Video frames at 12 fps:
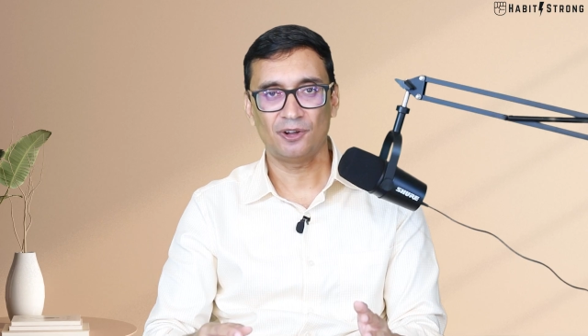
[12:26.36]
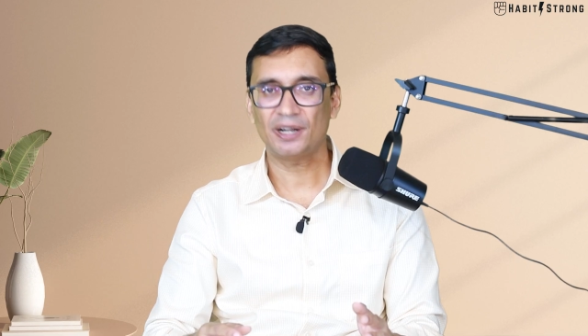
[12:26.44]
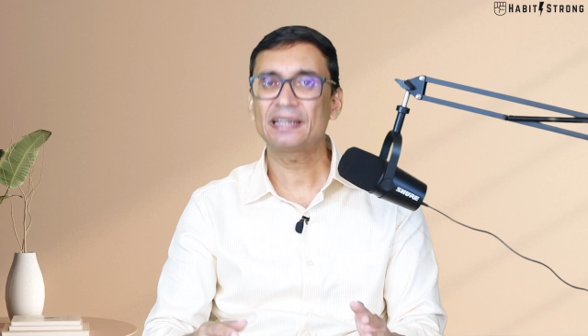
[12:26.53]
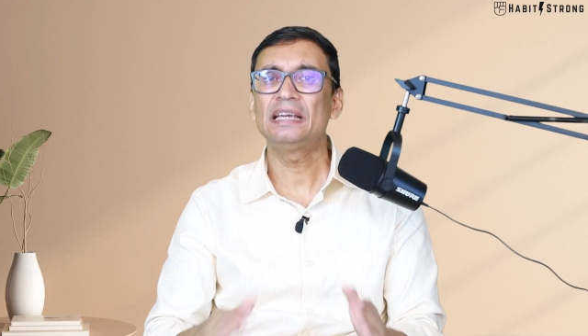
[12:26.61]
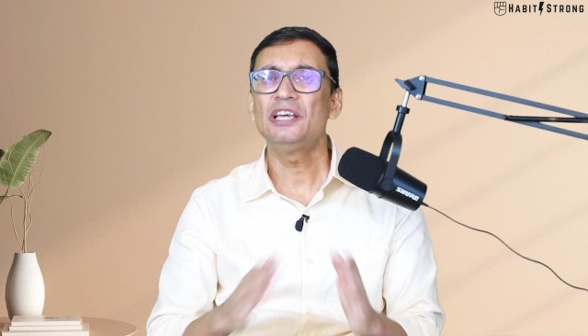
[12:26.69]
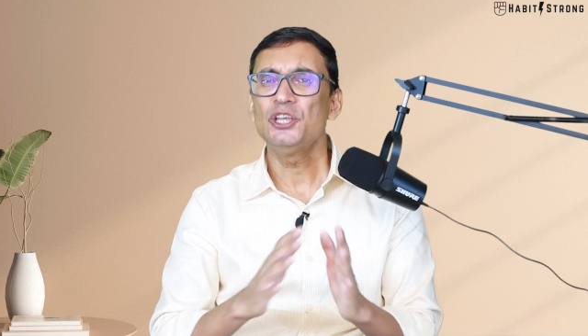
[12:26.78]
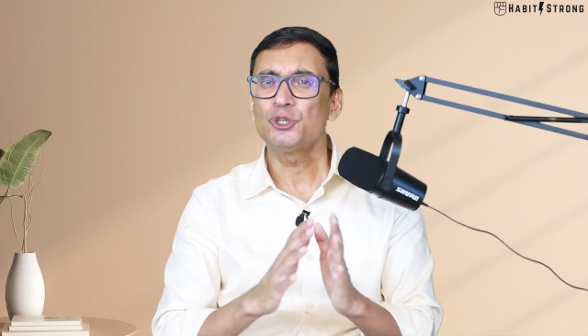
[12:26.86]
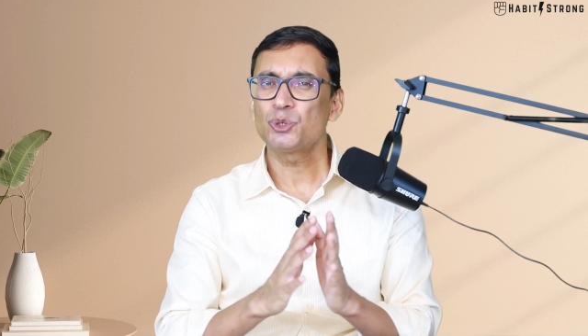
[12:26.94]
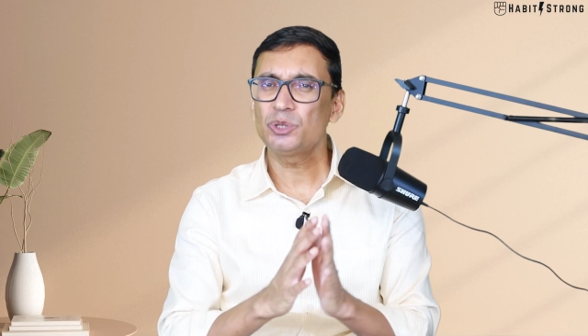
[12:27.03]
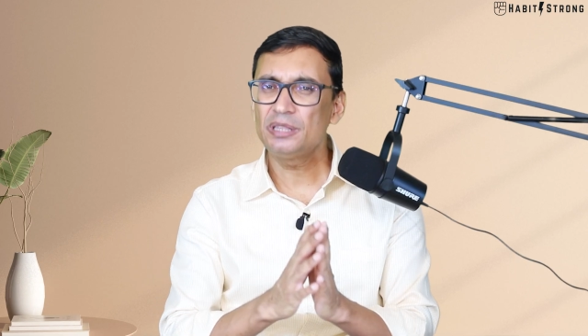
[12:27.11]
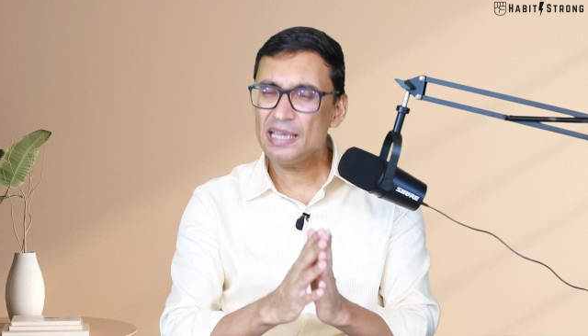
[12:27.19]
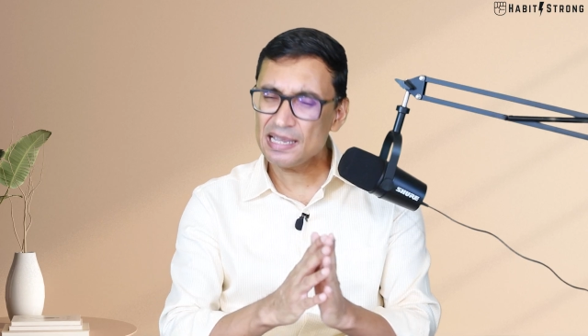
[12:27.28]
all right?
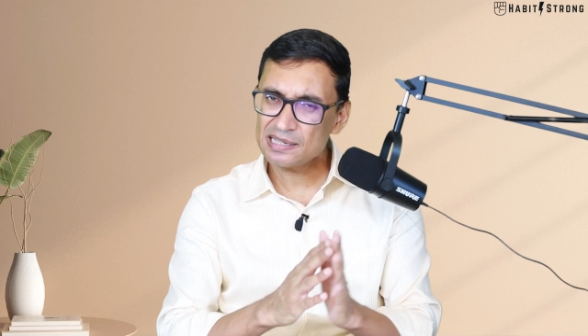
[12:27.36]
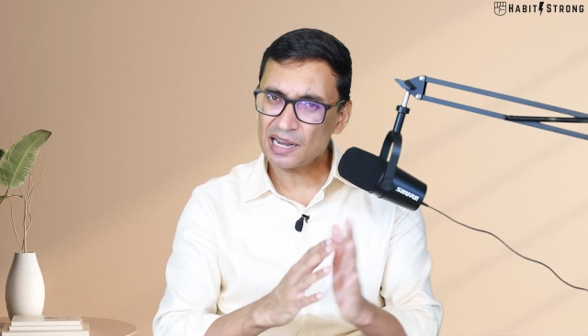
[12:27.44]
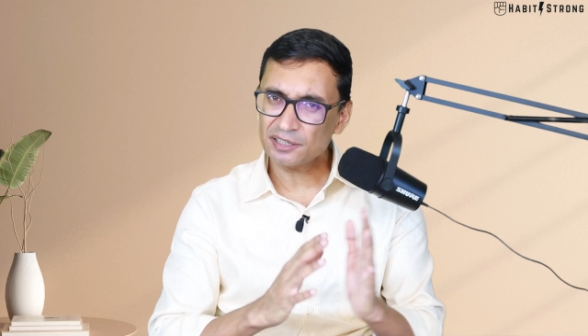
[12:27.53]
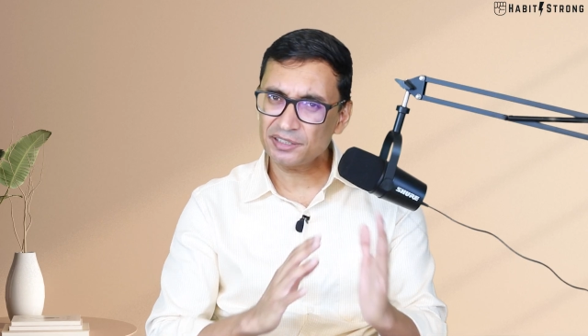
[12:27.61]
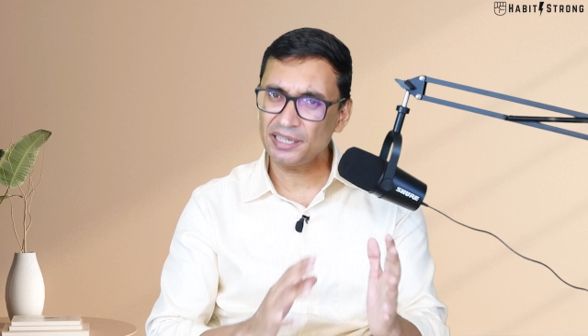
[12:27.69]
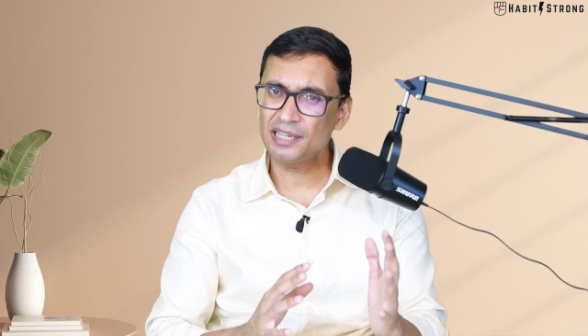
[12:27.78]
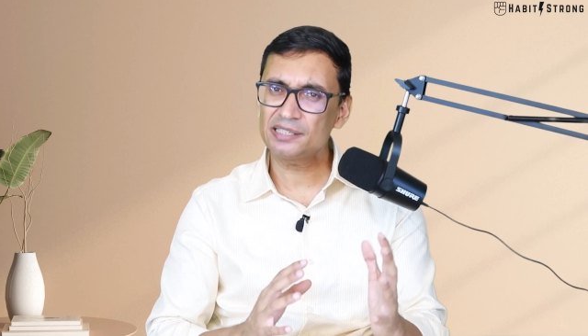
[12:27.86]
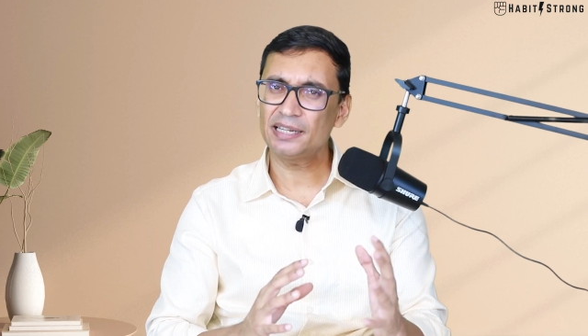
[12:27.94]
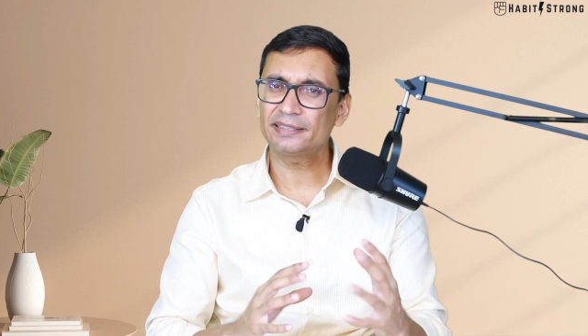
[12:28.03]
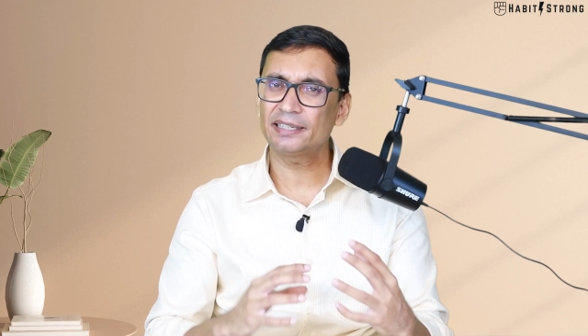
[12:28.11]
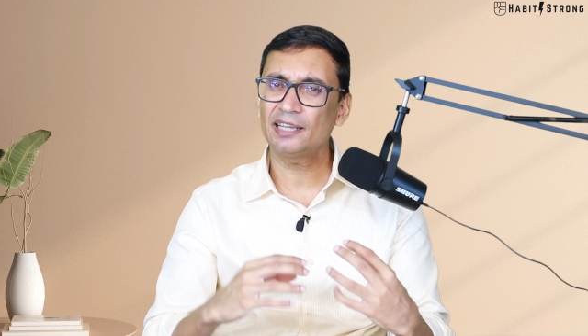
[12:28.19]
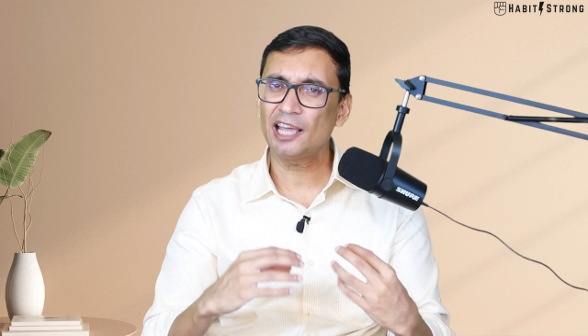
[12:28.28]
So these are things
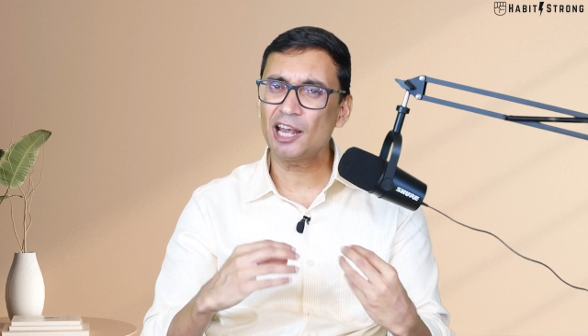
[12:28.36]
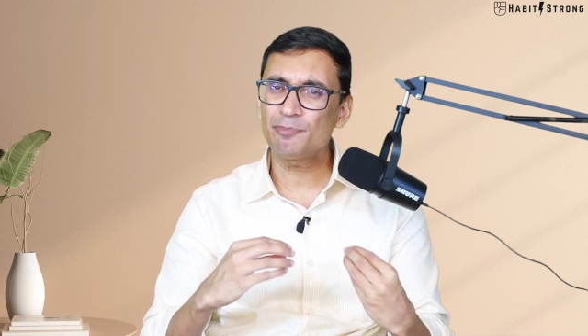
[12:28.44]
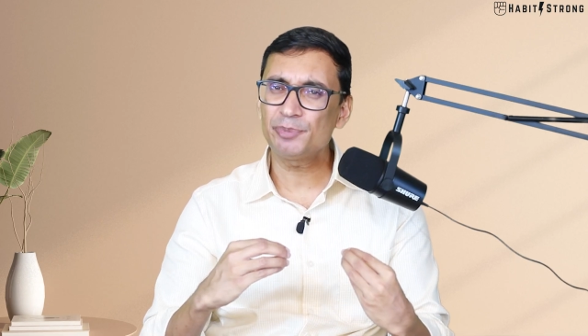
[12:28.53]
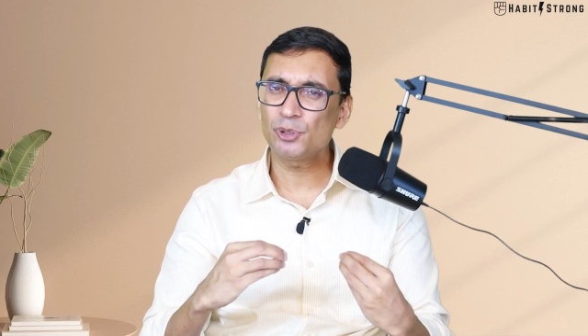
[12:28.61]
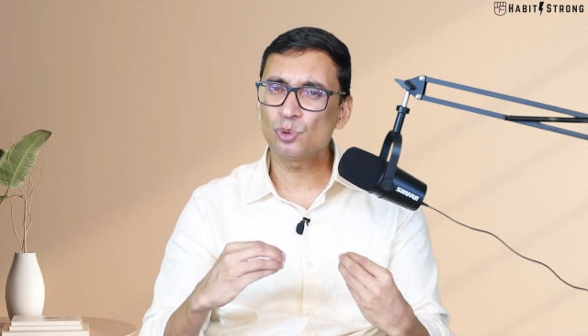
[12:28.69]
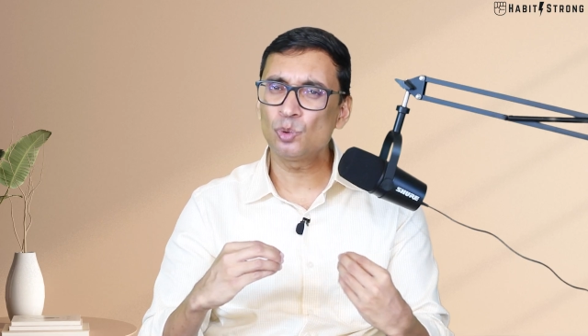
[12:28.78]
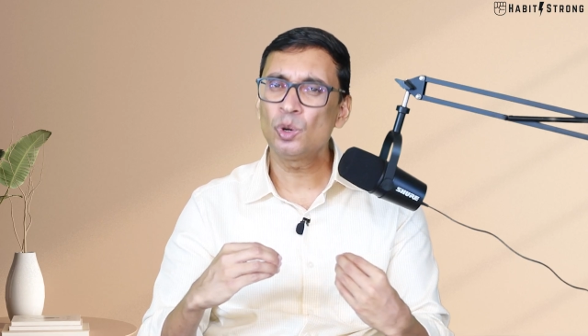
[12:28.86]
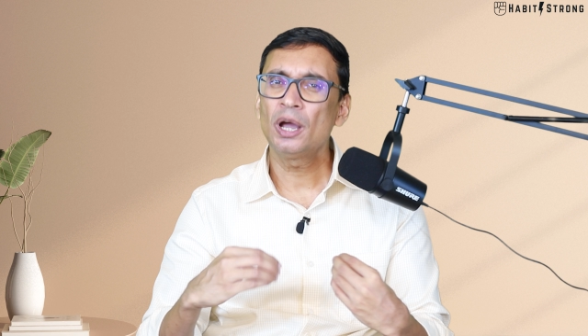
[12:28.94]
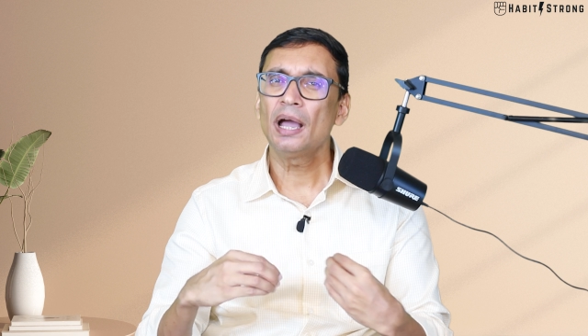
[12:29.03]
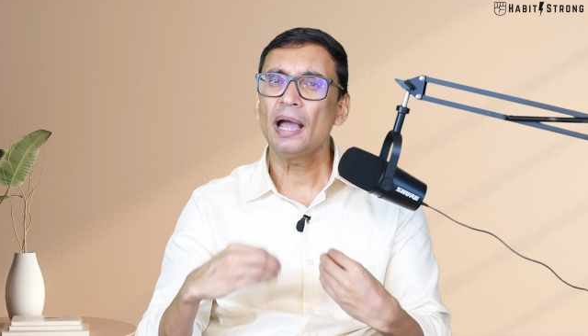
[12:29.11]
that can help you